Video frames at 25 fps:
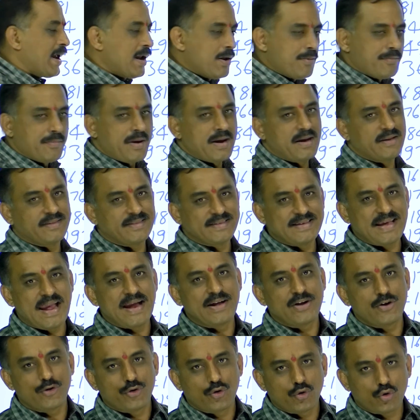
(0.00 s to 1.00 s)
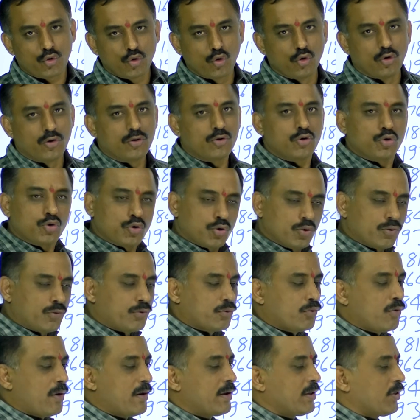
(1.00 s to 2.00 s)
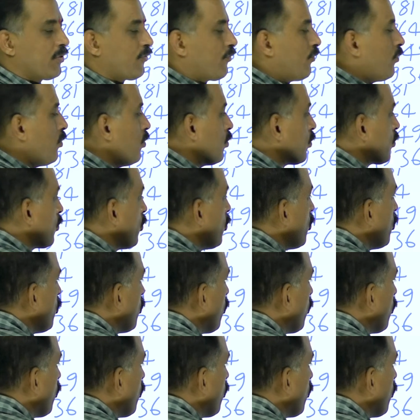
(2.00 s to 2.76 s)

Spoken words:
10 minus 8 is 2. 2 square is 4.